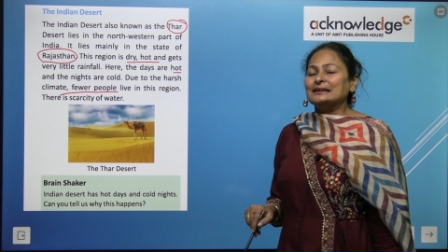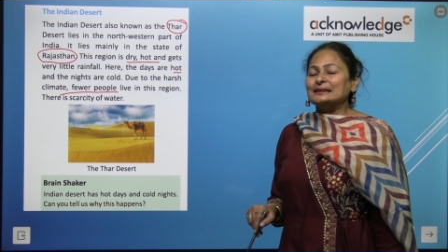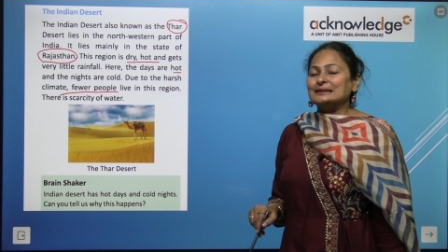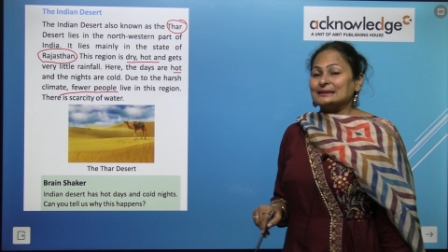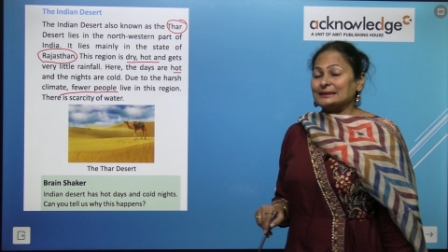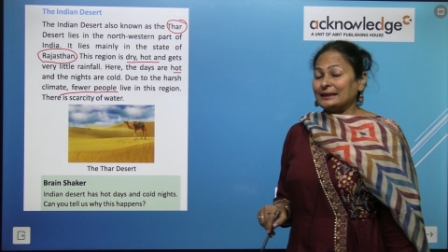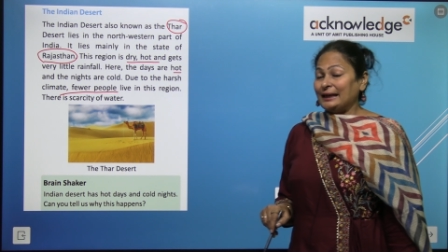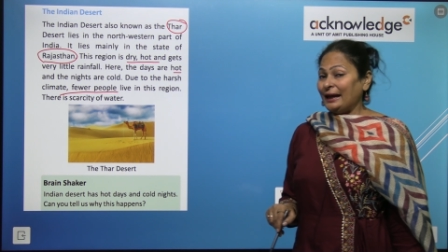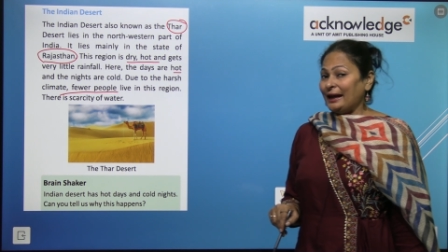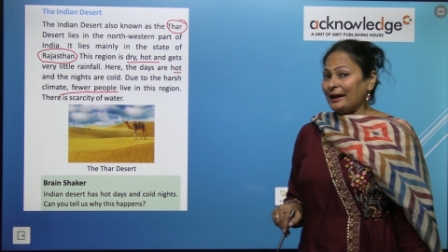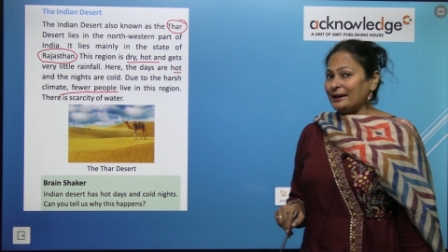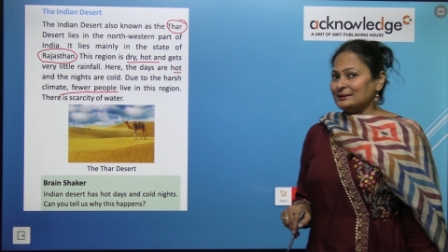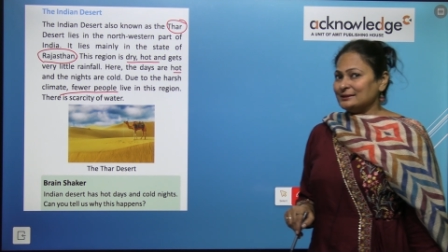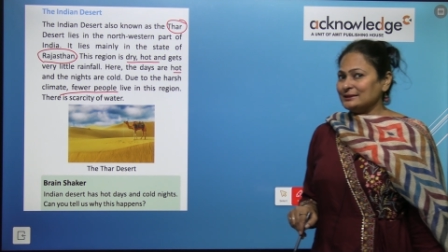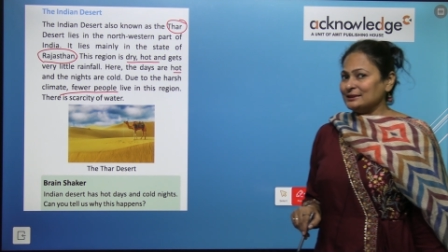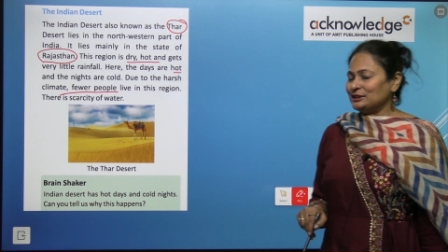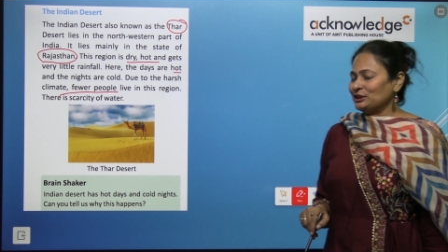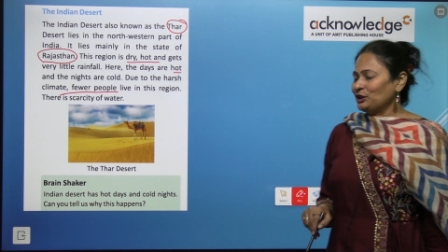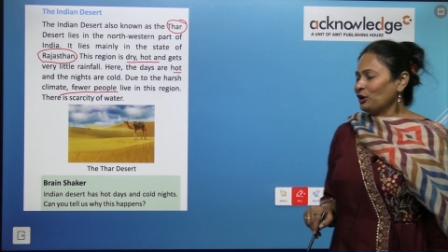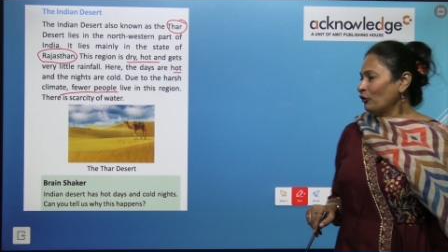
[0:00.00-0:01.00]

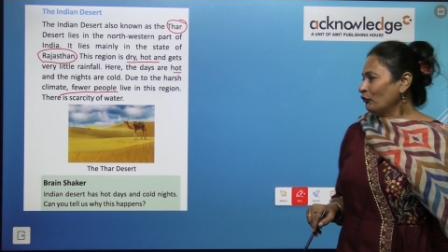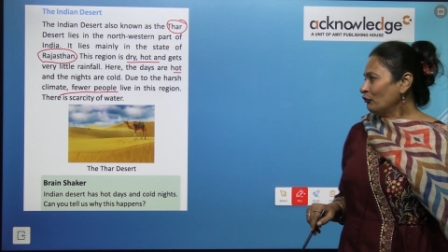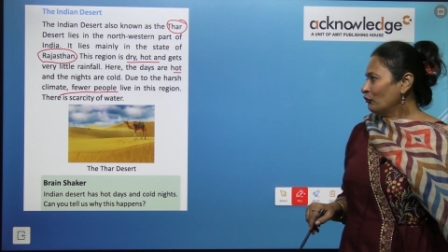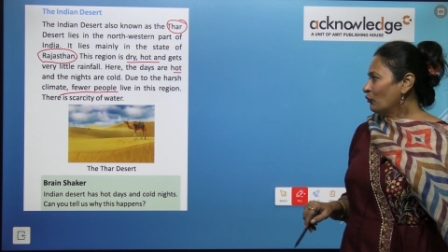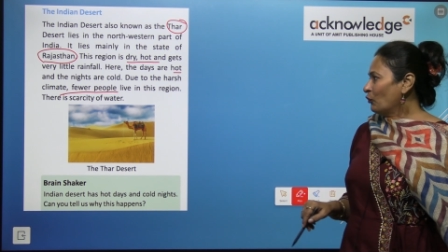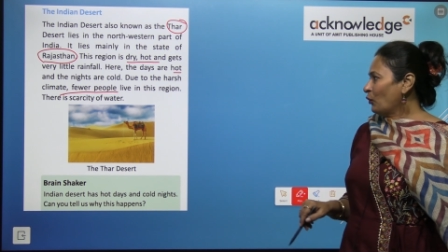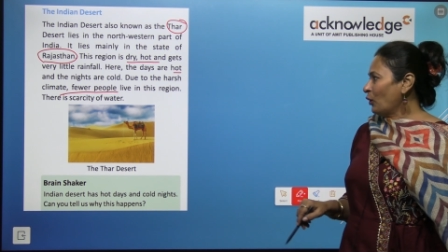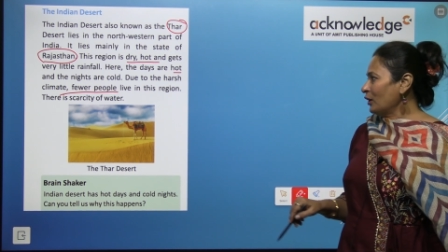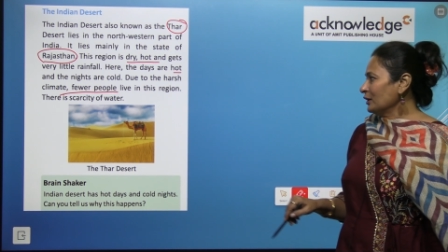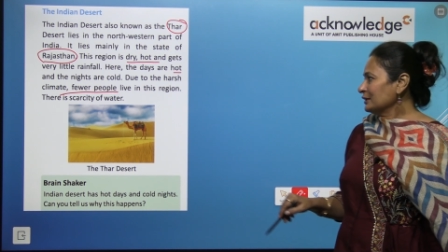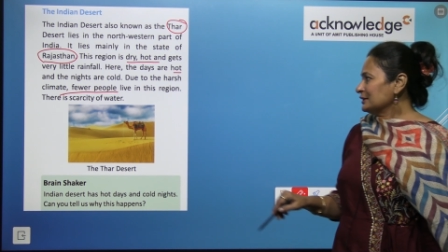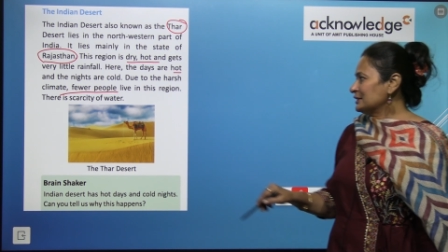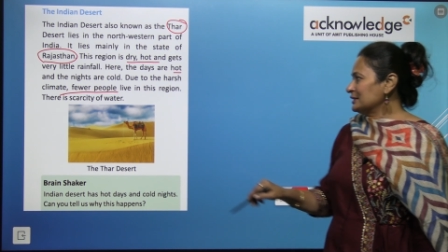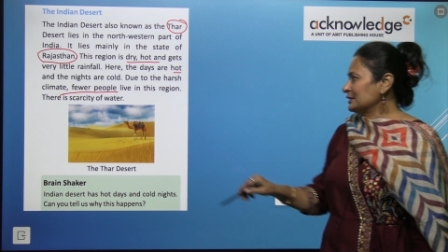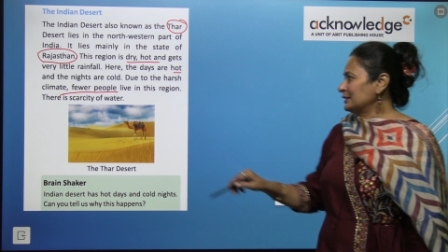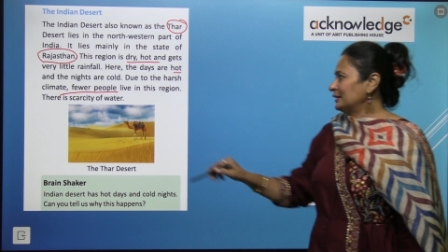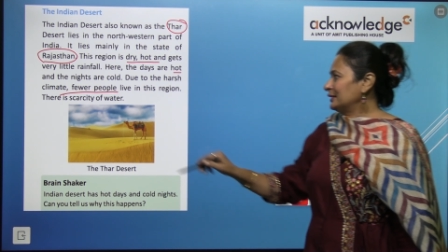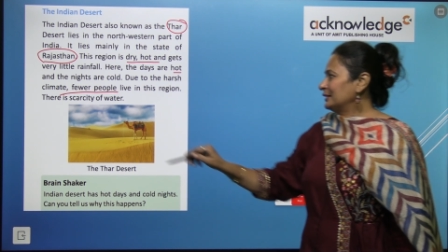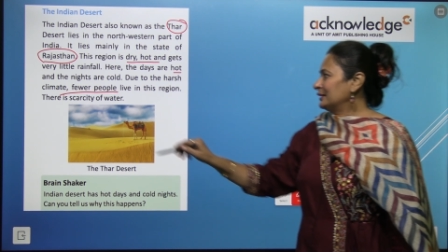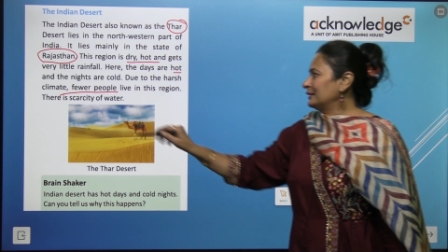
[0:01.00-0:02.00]
scarcity of
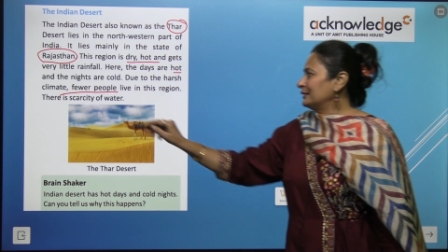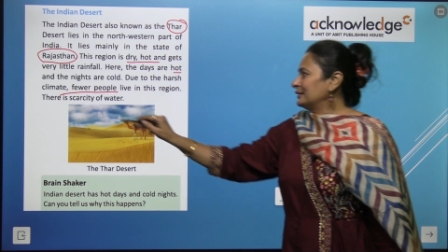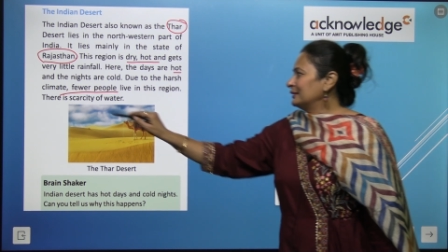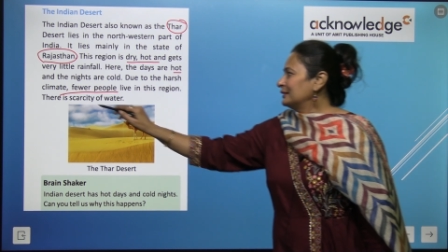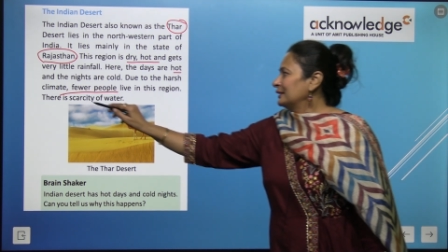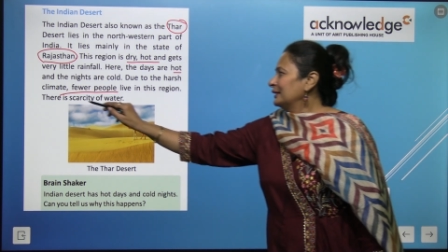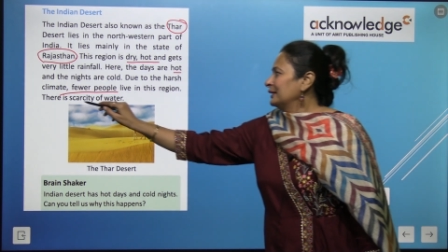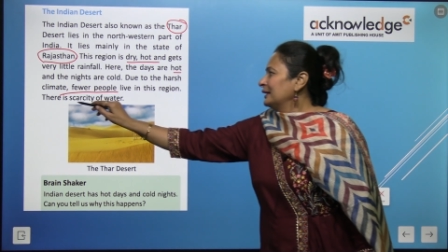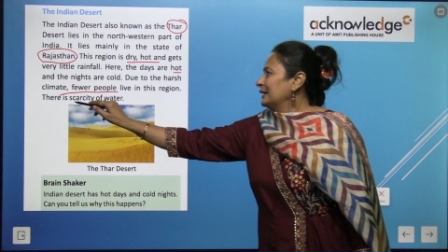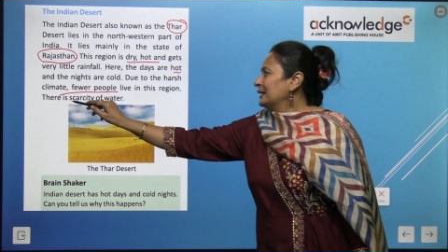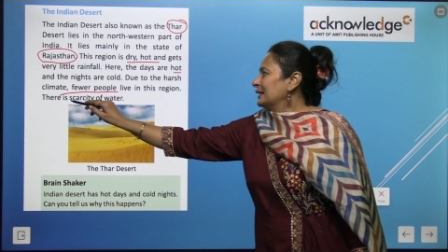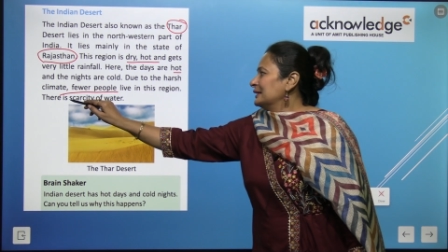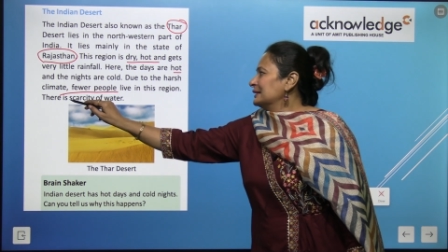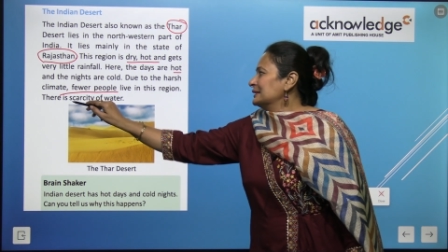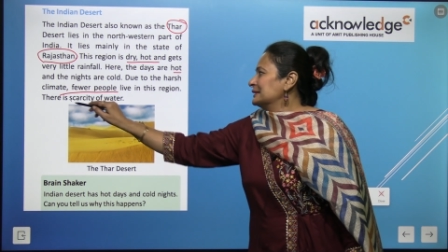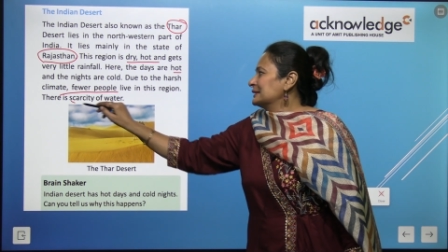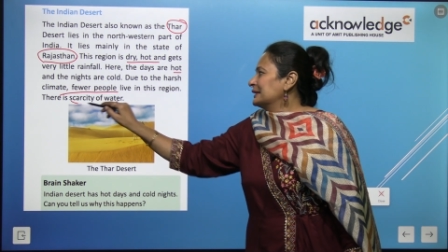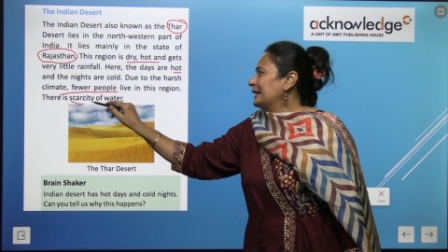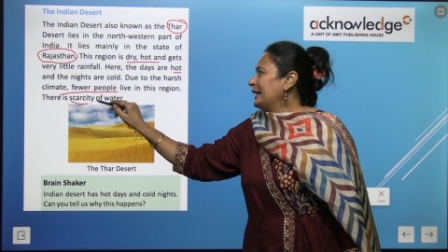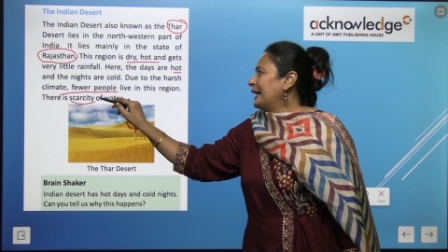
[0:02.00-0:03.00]
water.
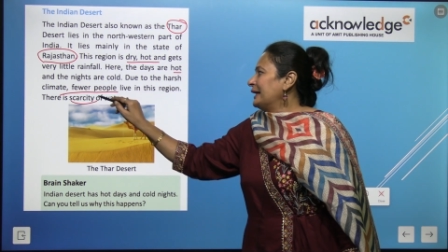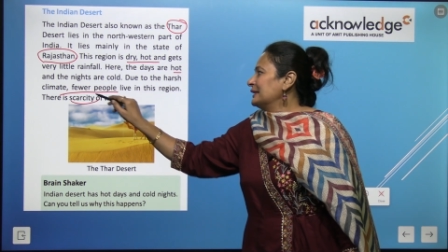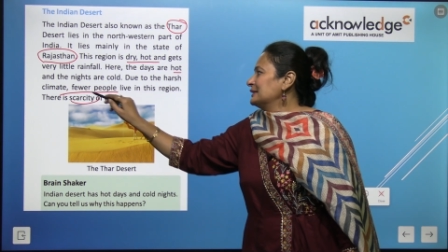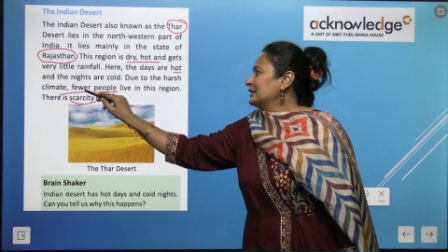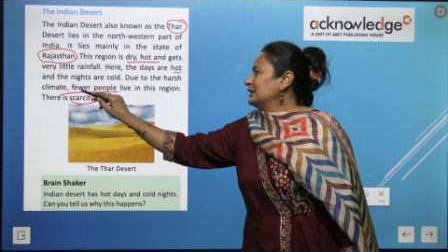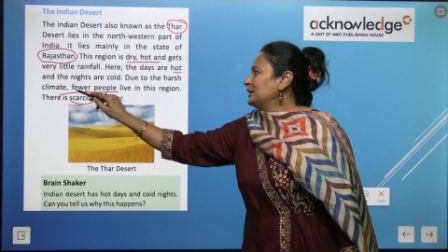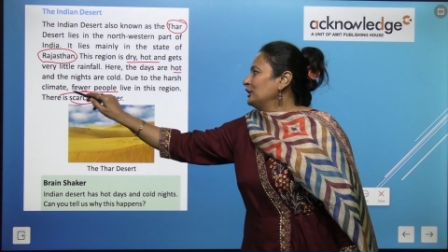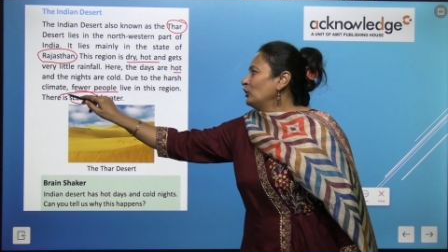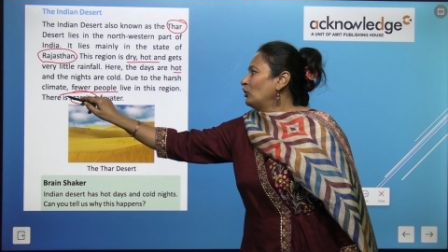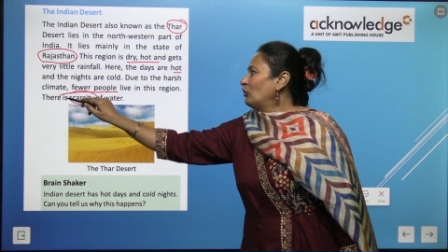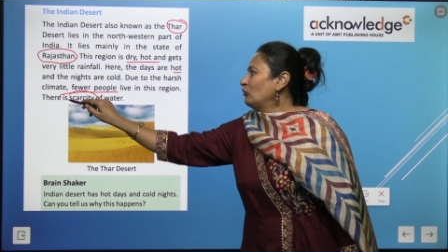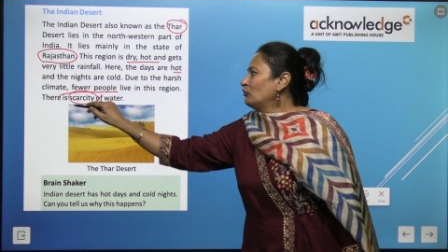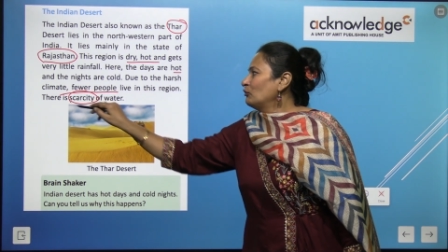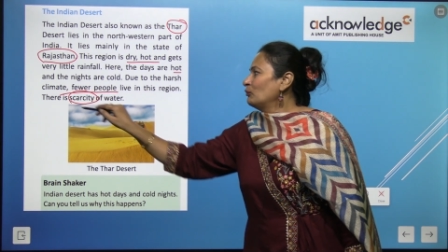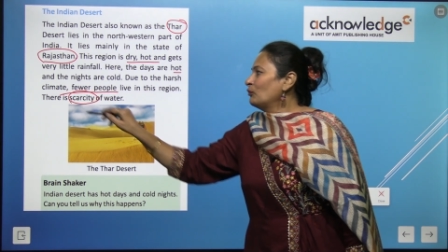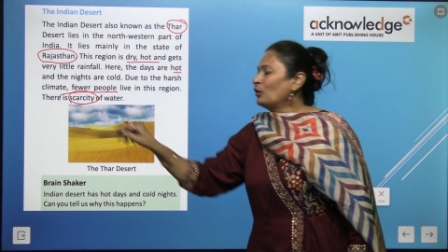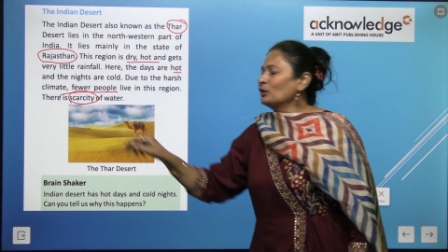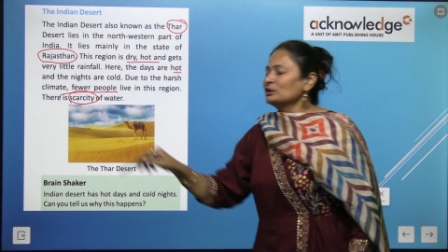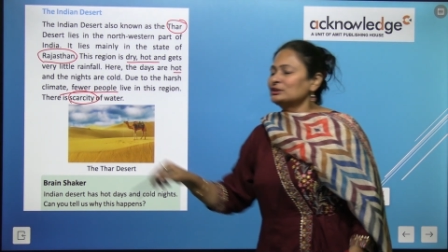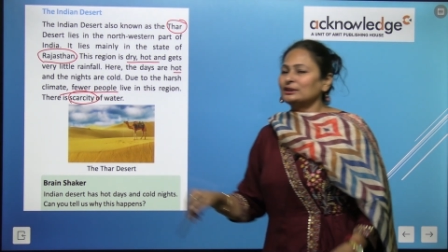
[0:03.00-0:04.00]
Scarcity of
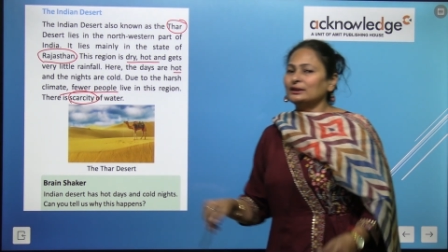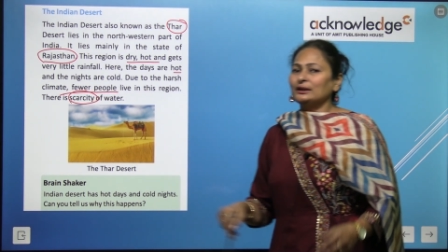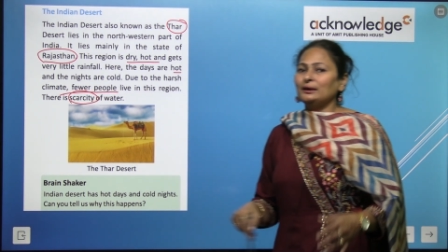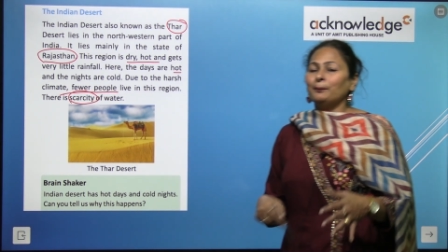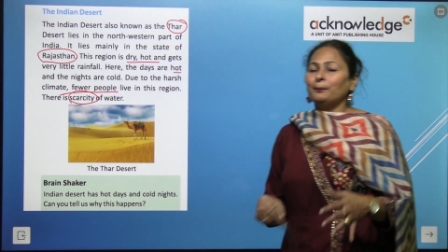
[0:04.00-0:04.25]
water